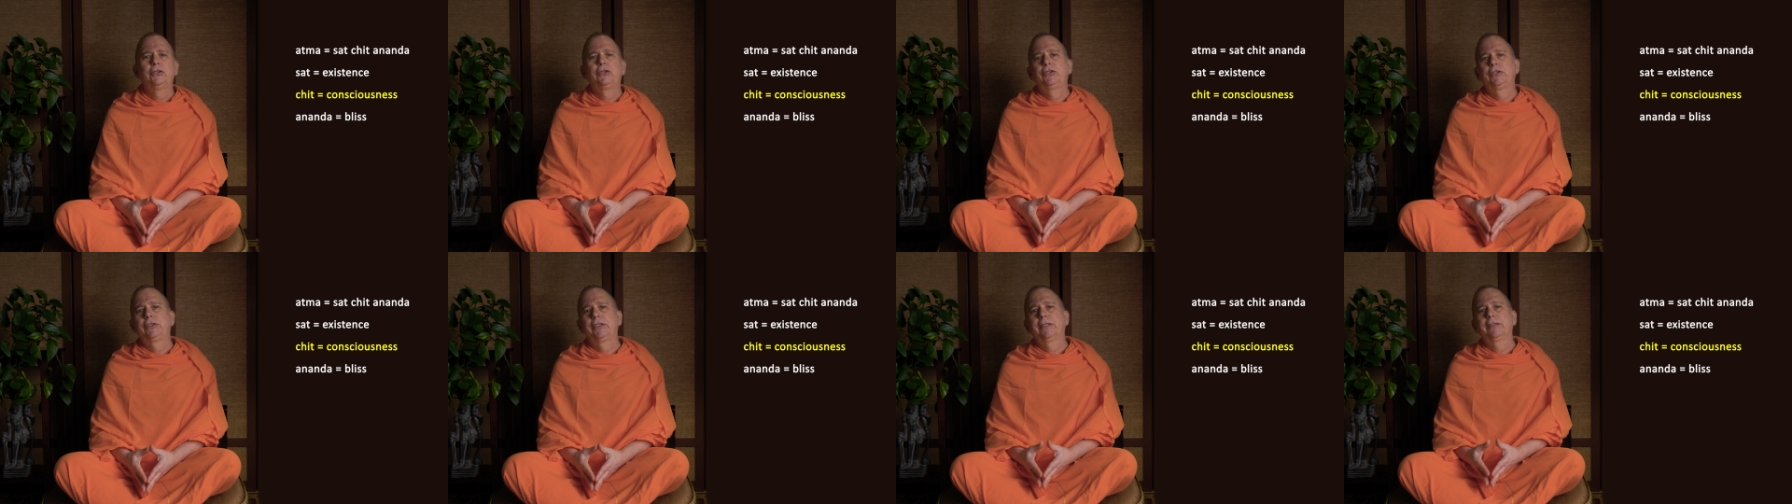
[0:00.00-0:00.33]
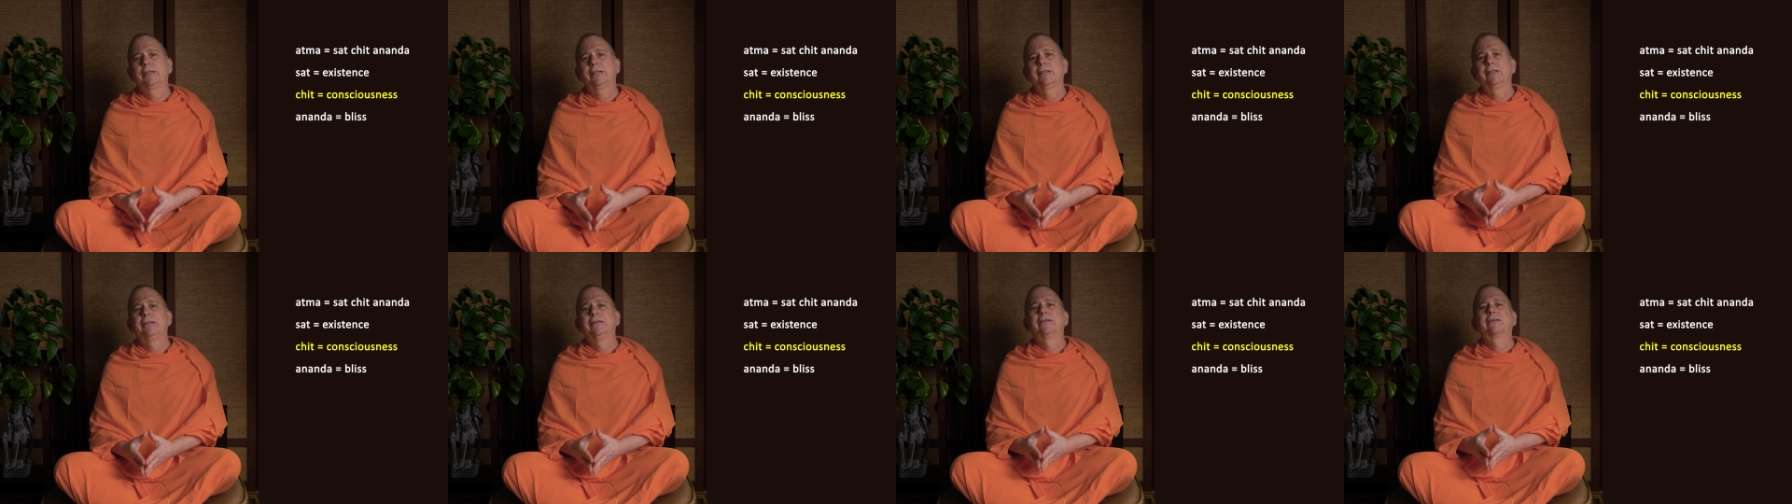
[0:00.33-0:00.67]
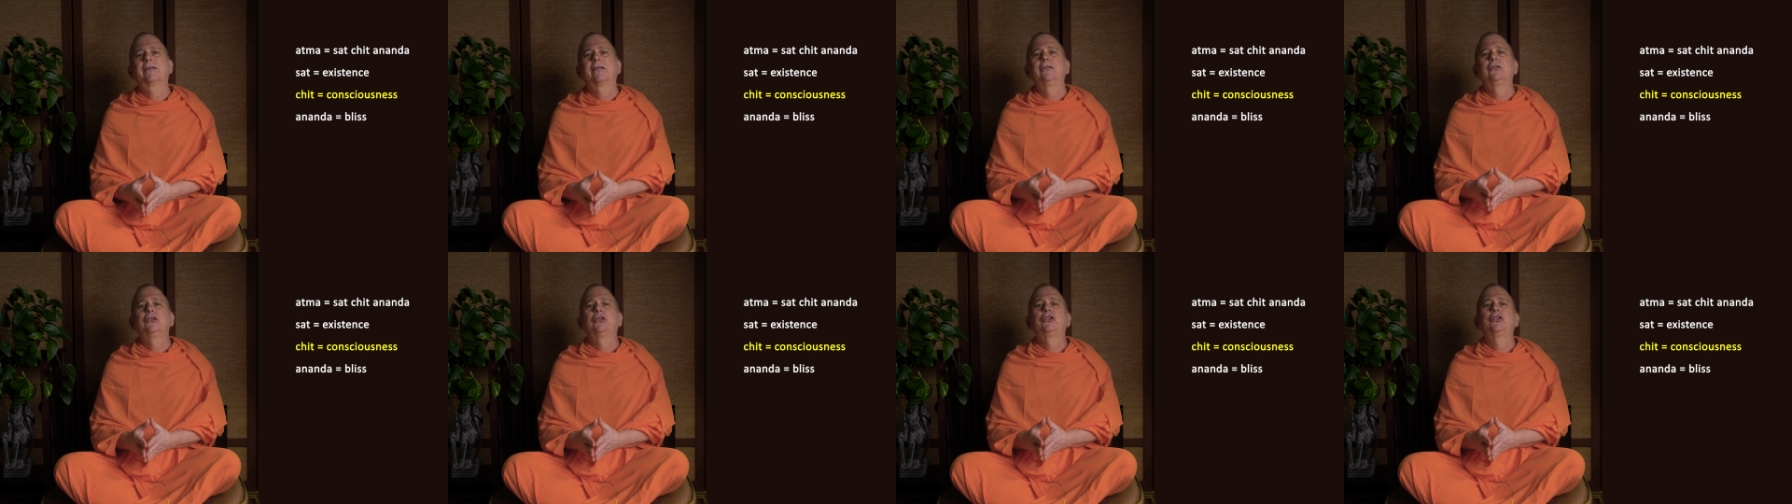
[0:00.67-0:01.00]
Chit is
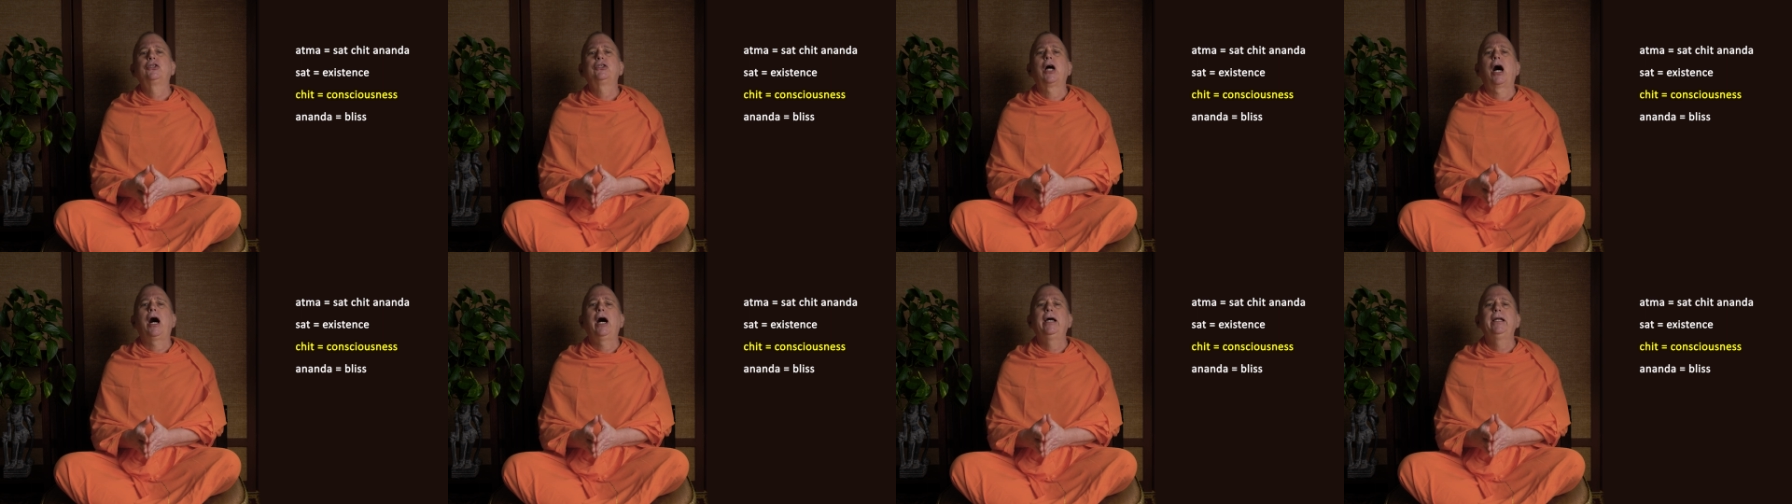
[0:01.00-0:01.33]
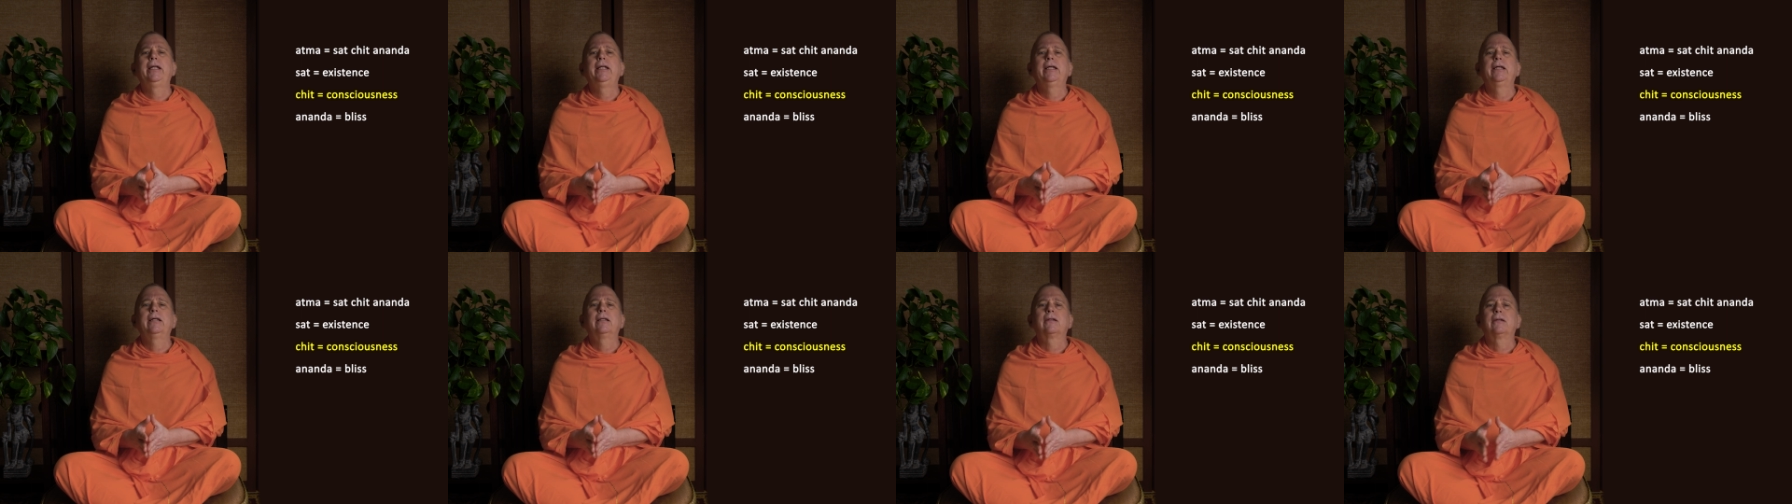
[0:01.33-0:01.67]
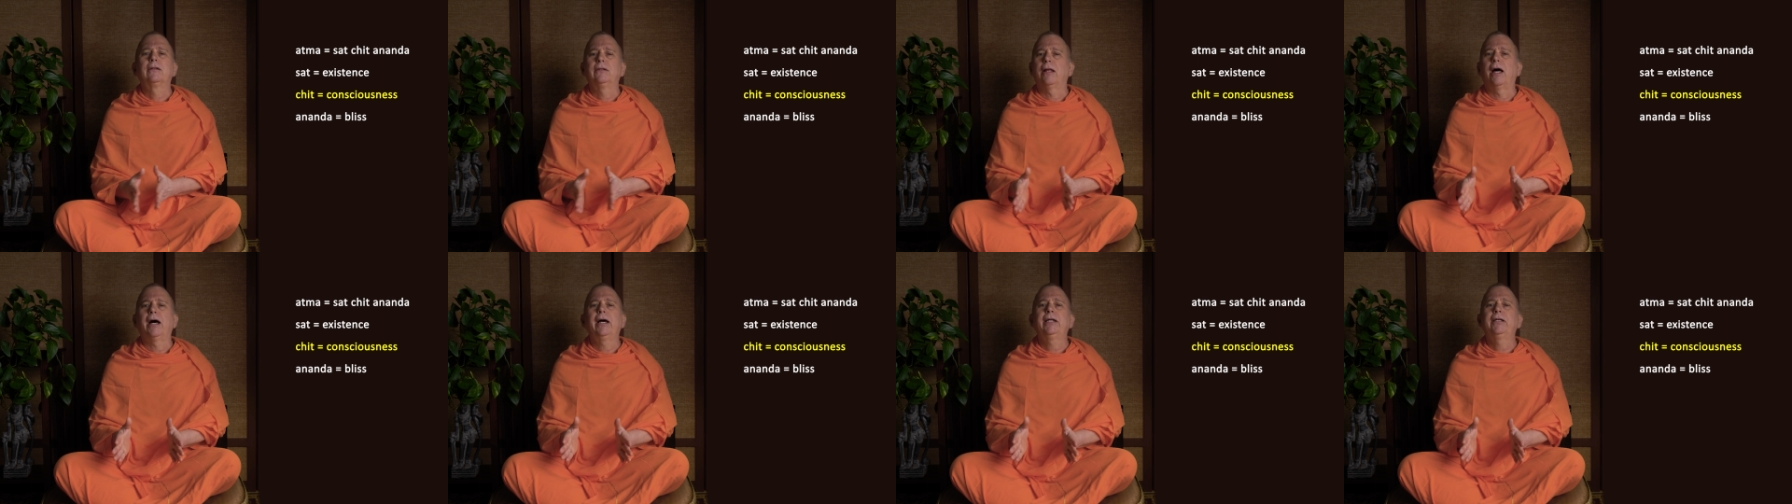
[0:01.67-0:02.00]
the shining
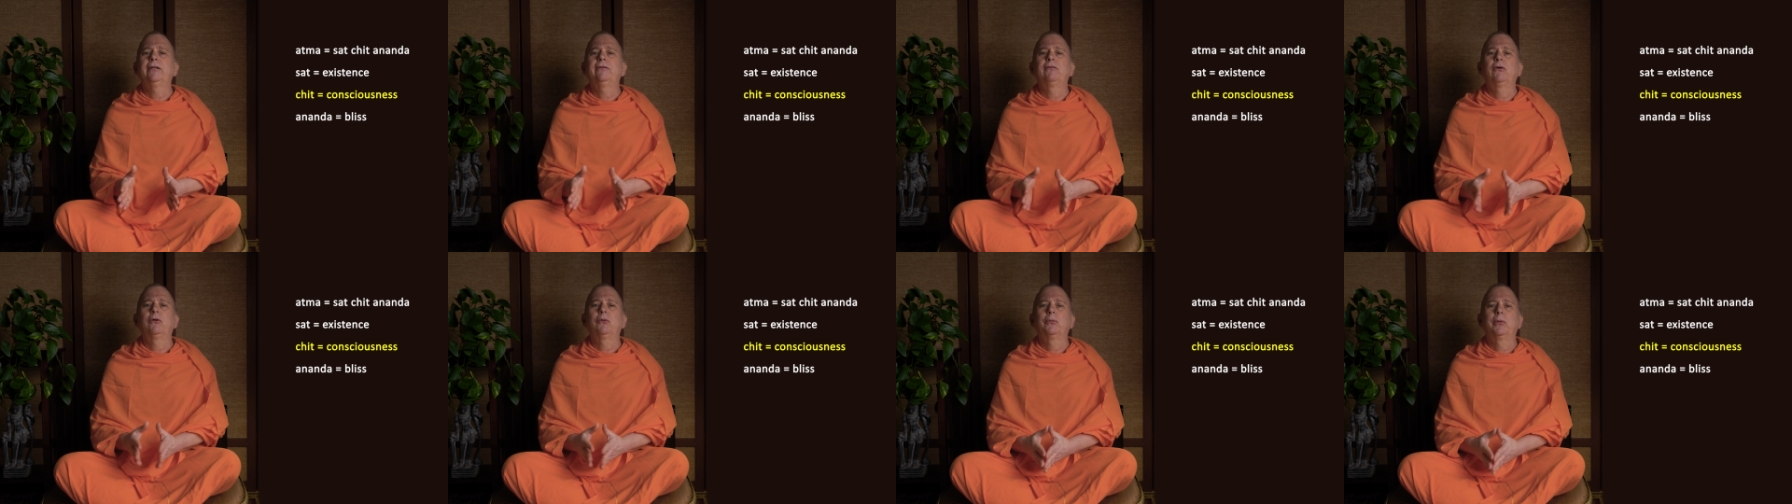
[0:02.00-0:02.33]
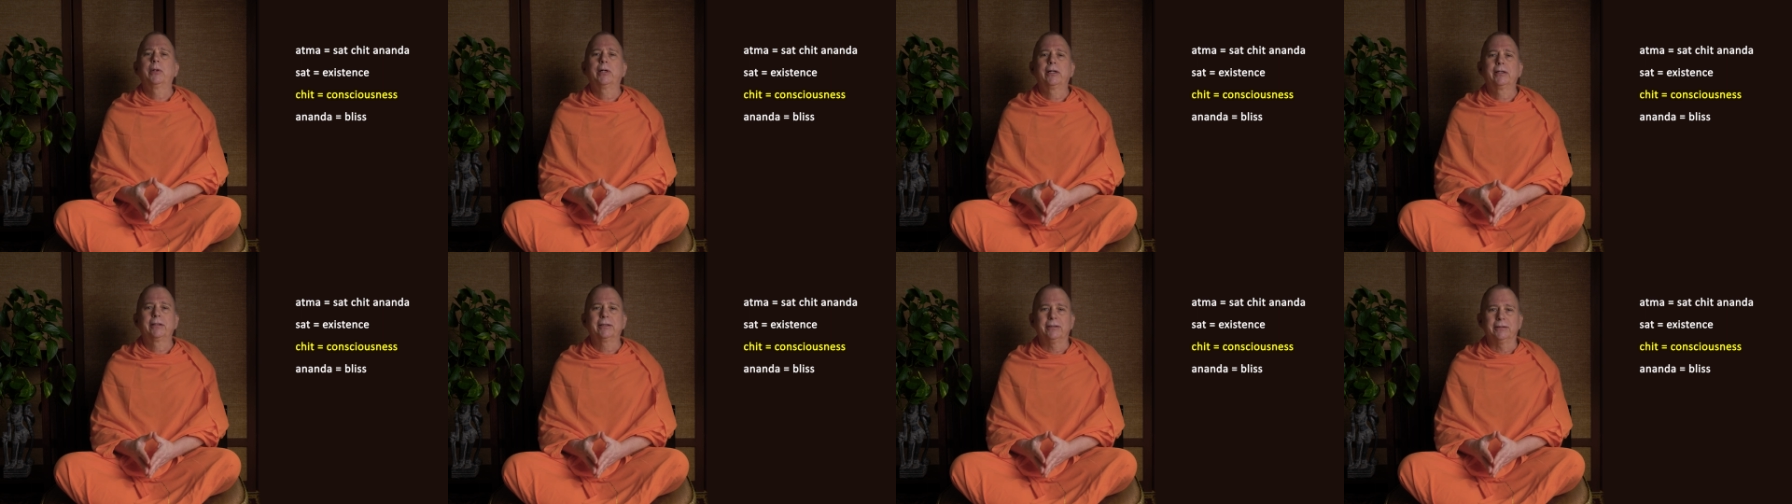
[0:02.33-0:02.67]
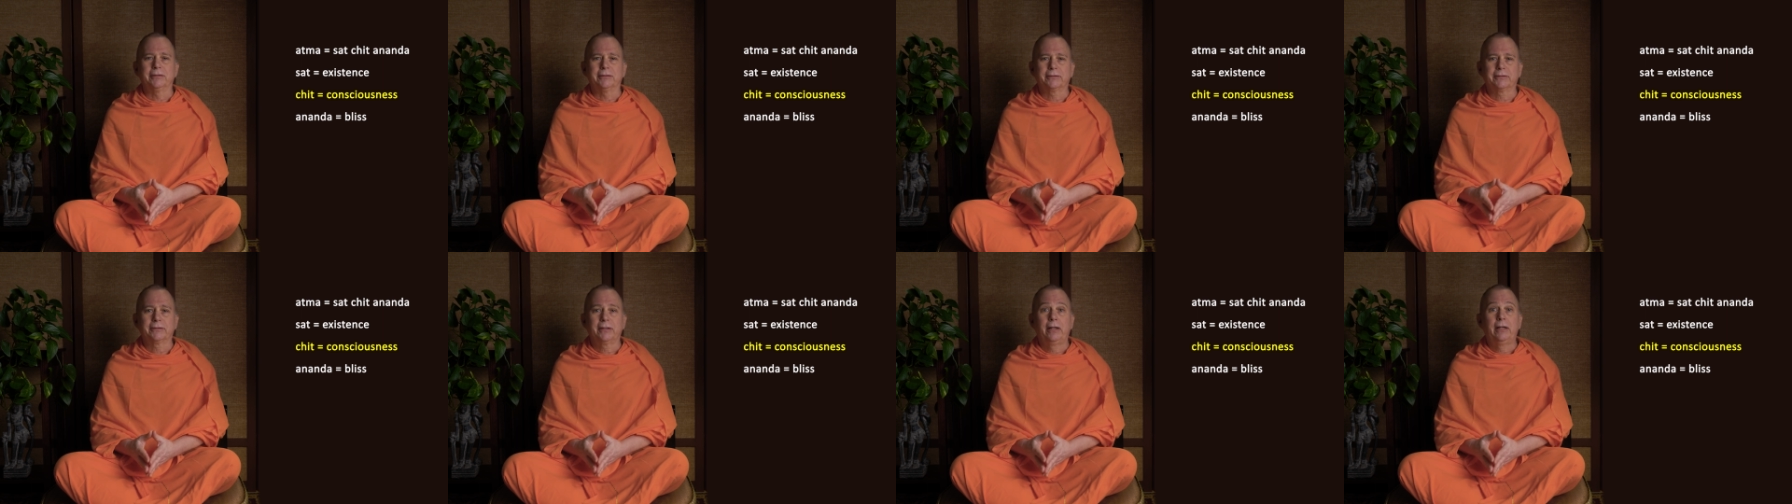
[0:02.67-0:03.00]
light of
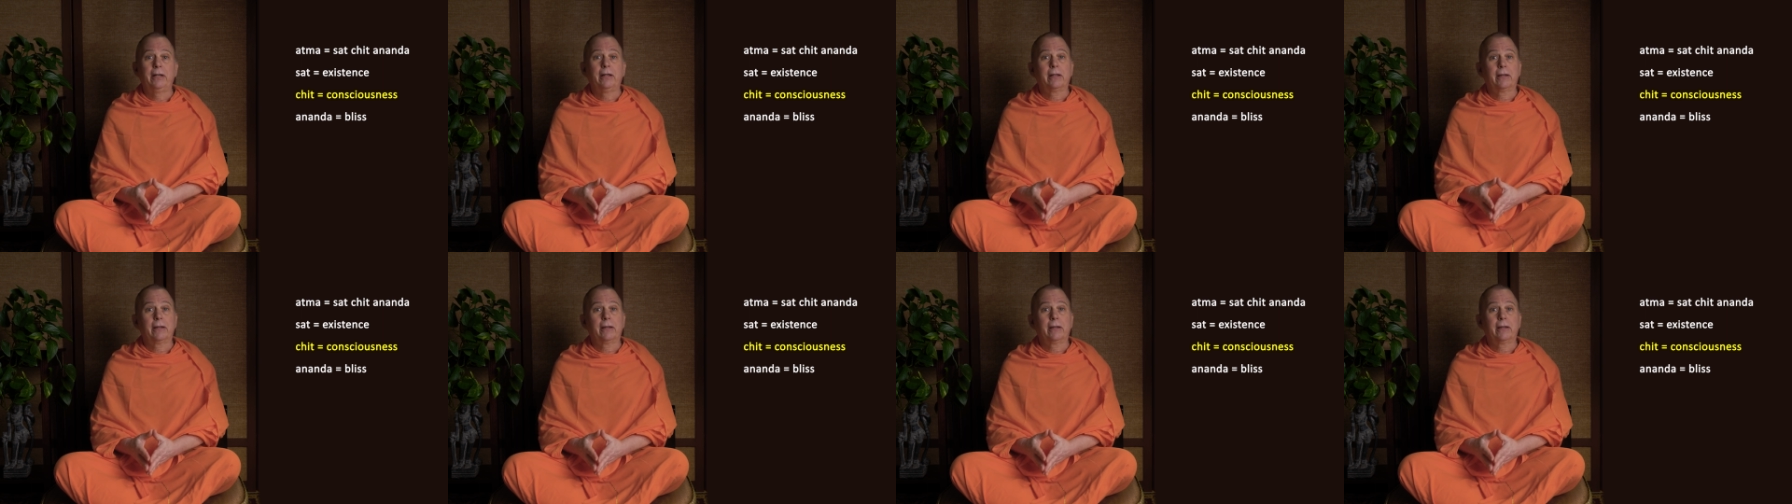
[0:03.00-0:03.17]
awareness